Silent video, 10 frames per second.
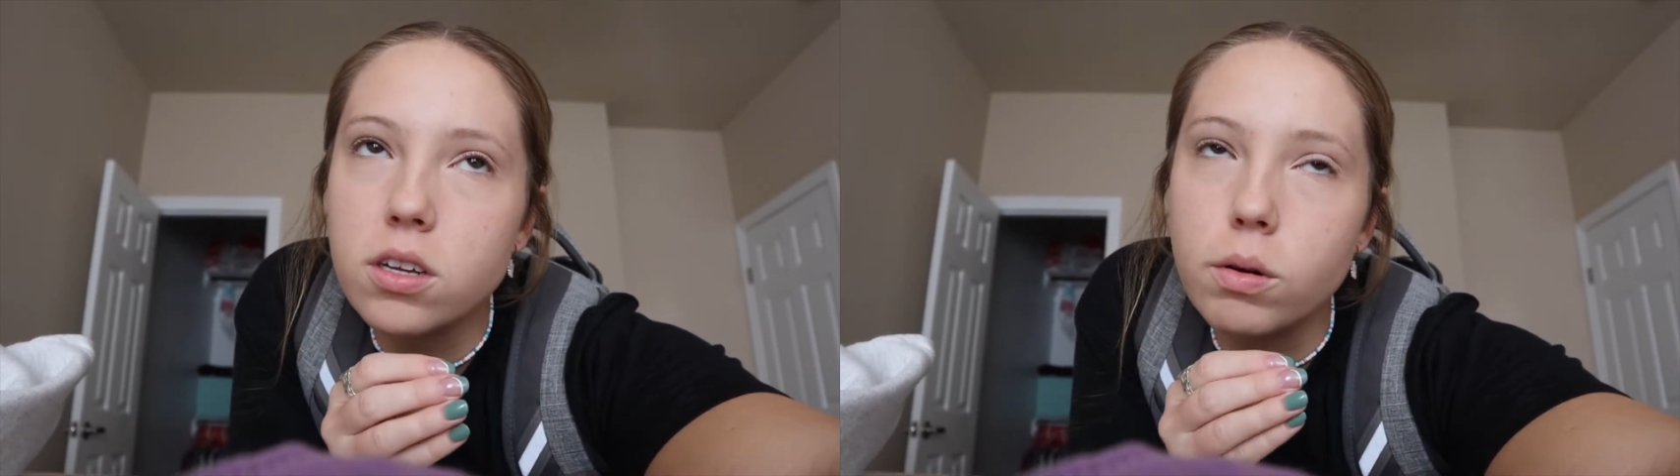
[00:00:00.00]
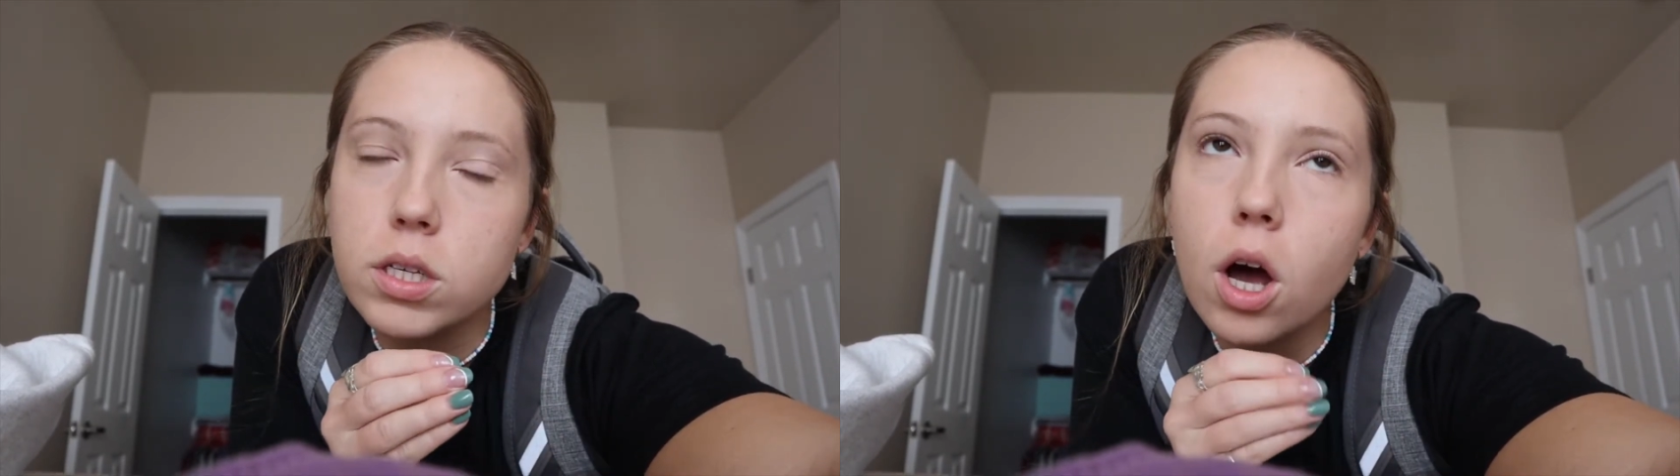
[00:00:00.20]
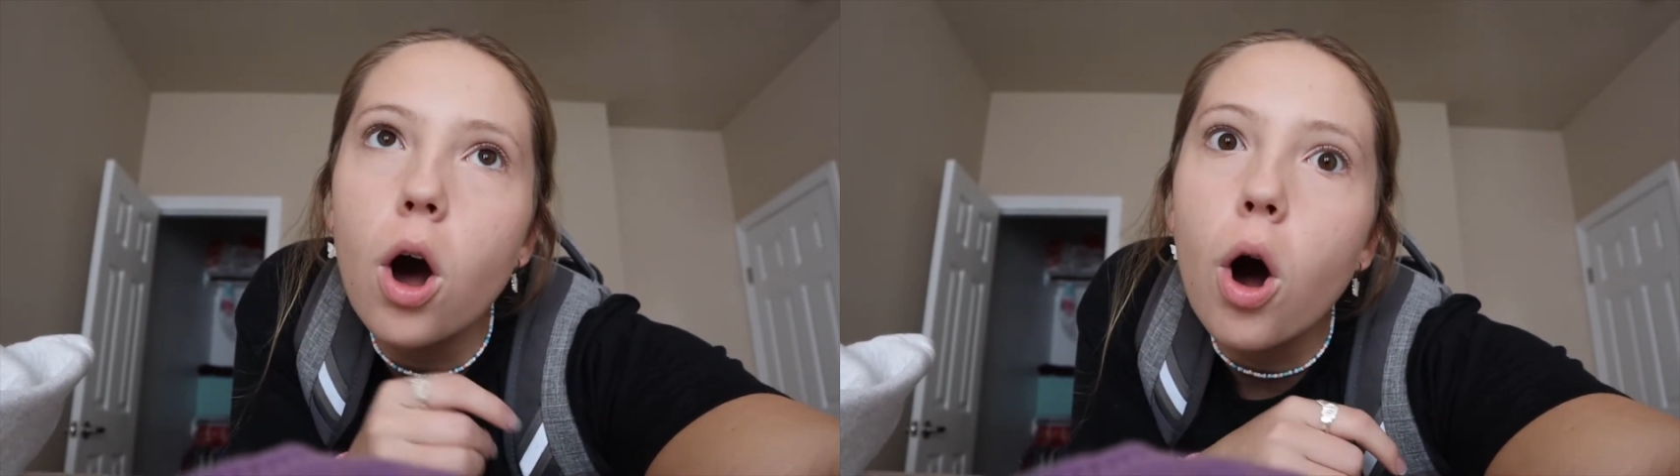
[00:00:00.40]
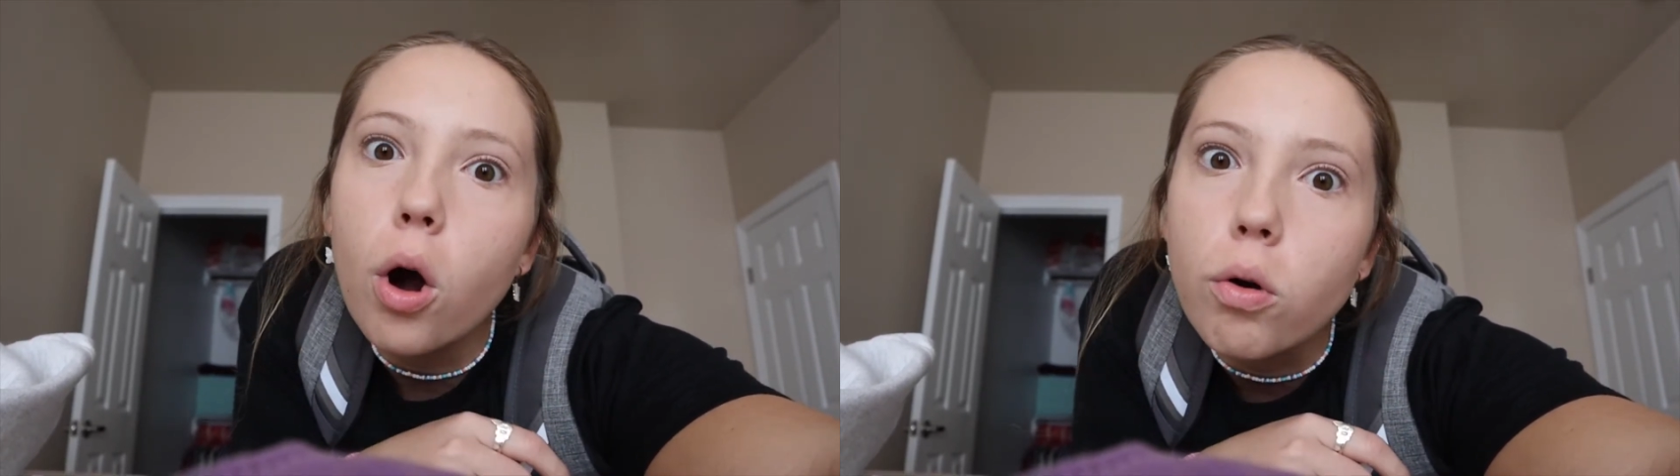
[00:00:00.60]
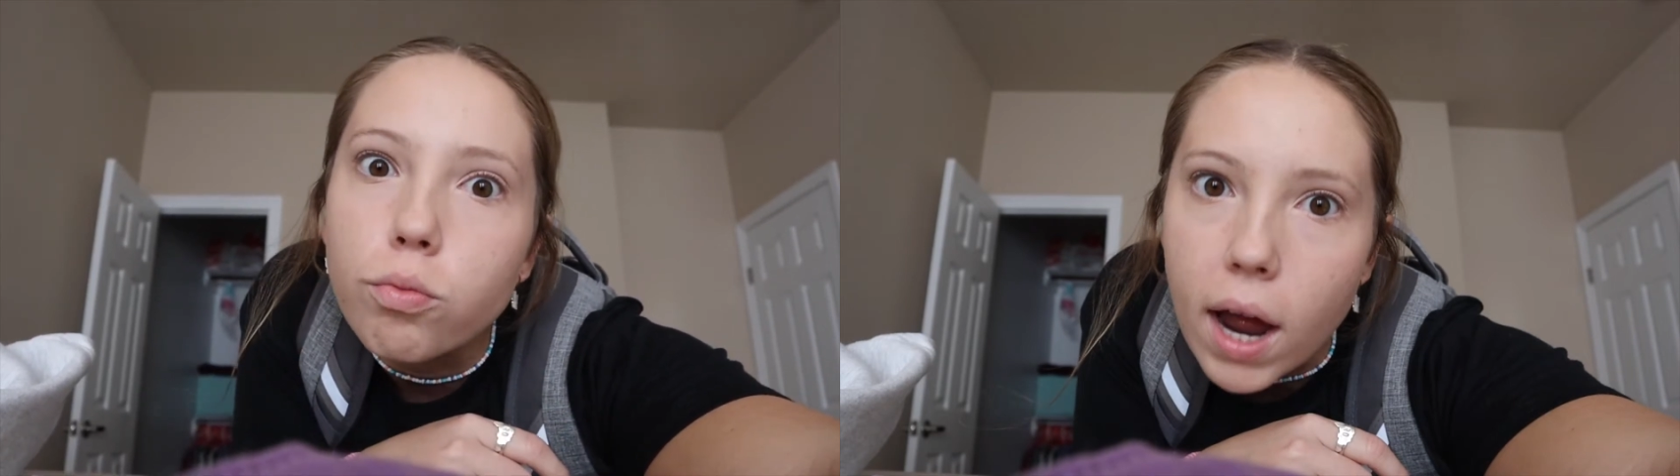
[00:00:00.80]
always
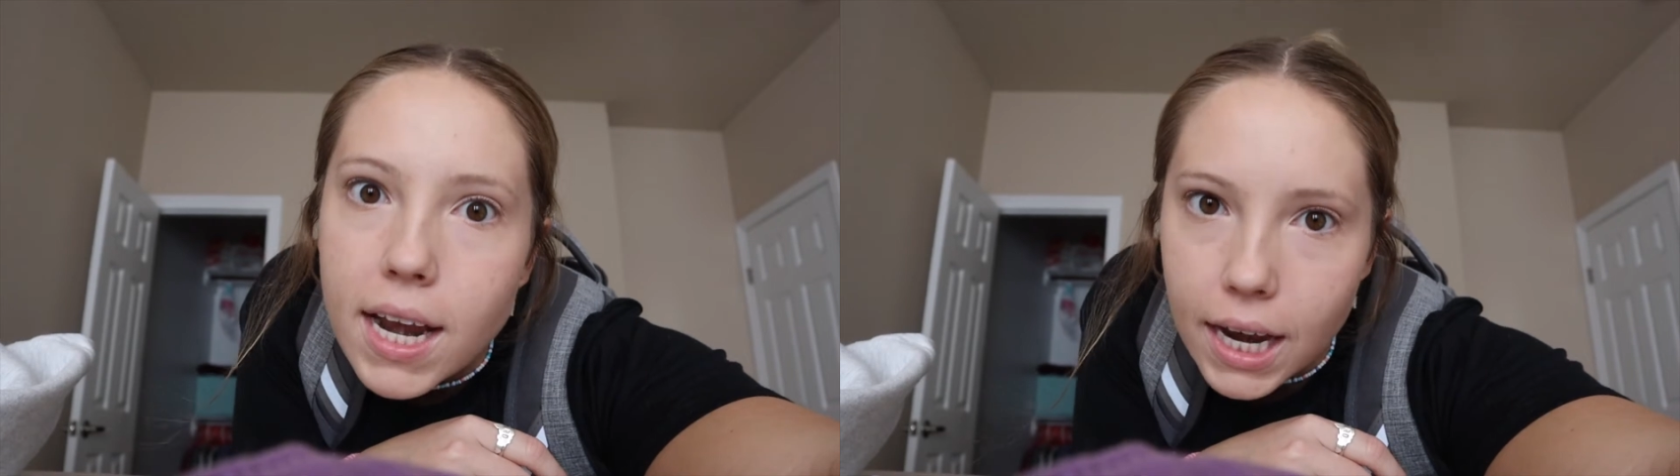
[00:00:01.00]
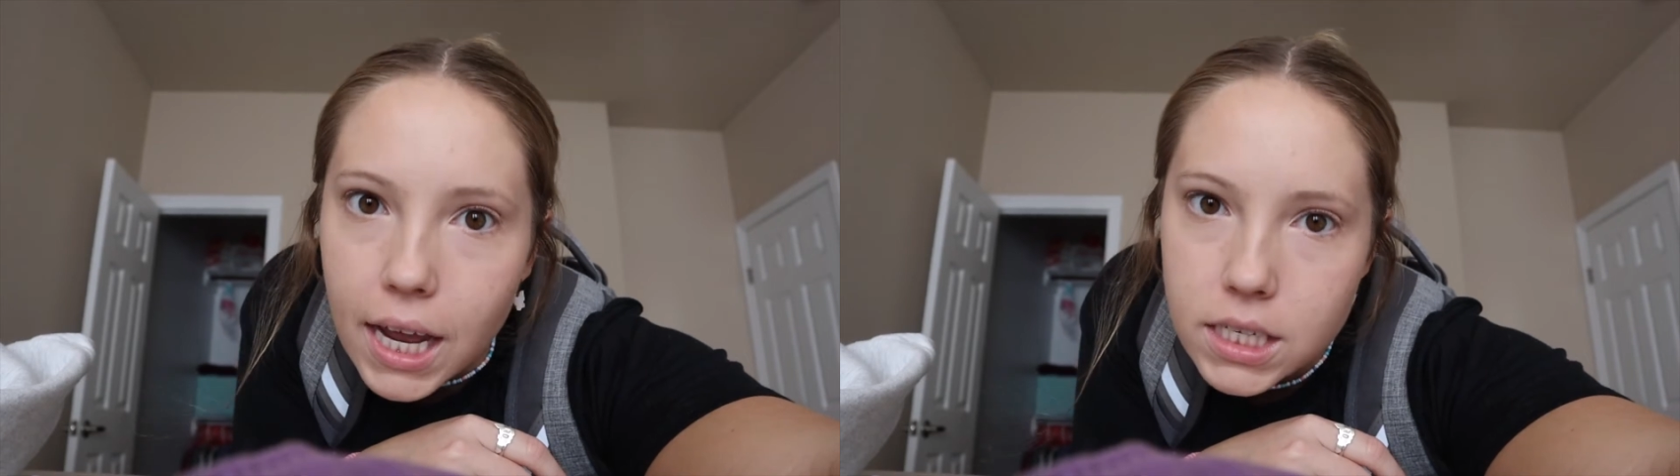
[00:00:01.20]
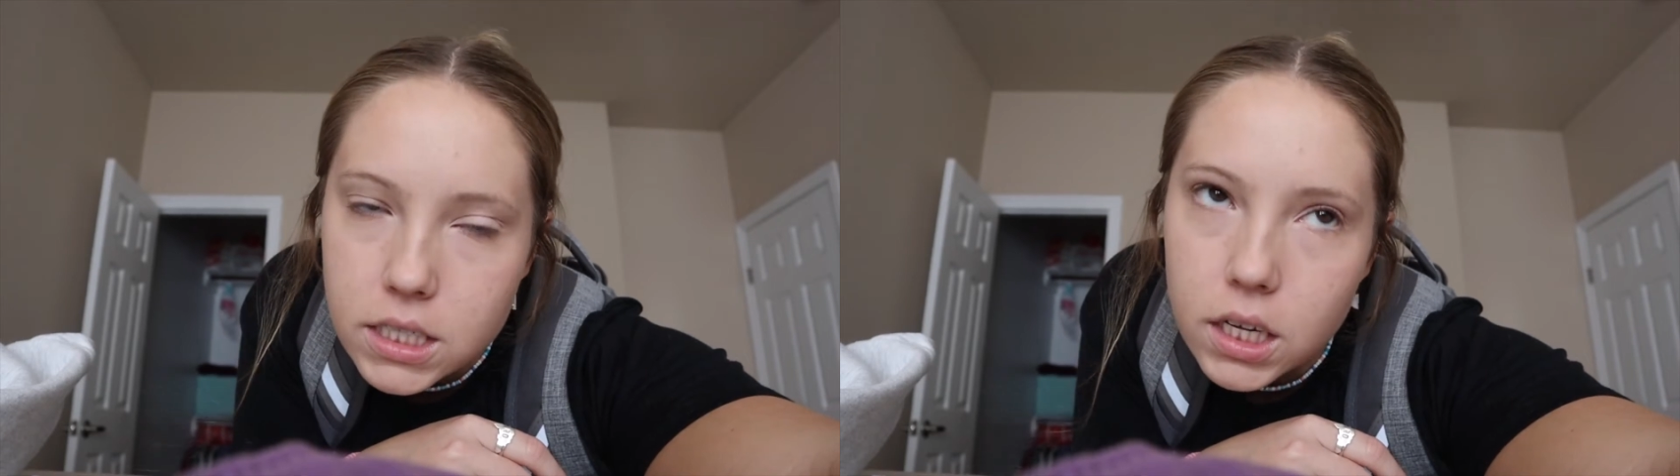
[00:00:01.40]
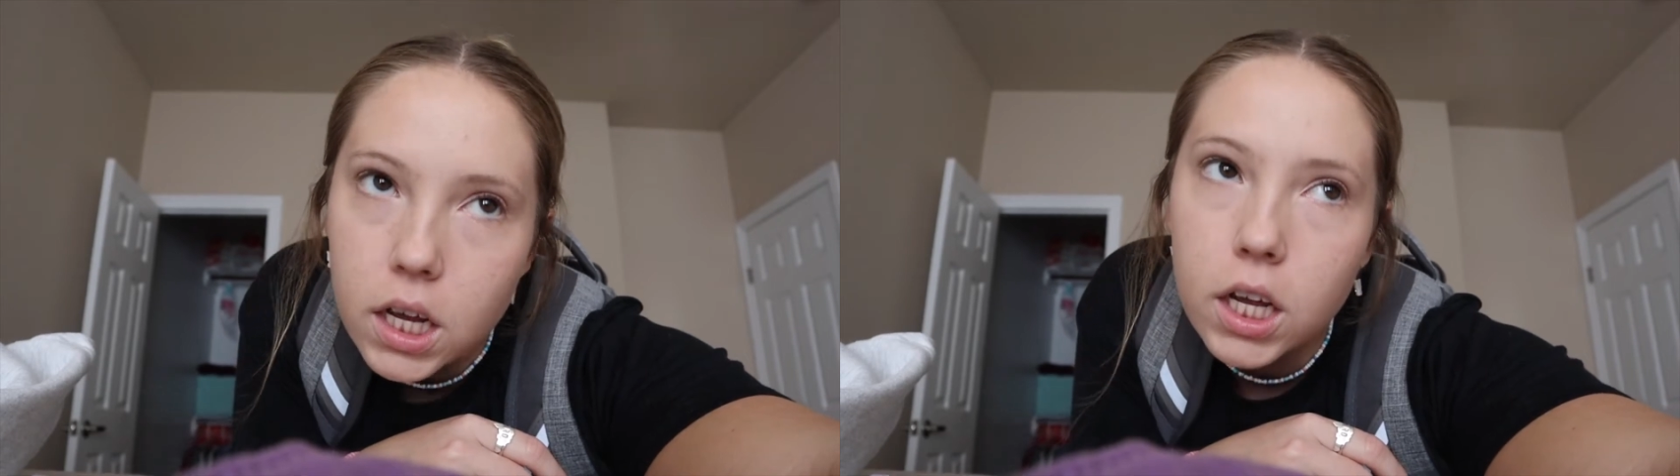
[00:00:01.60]
horrendous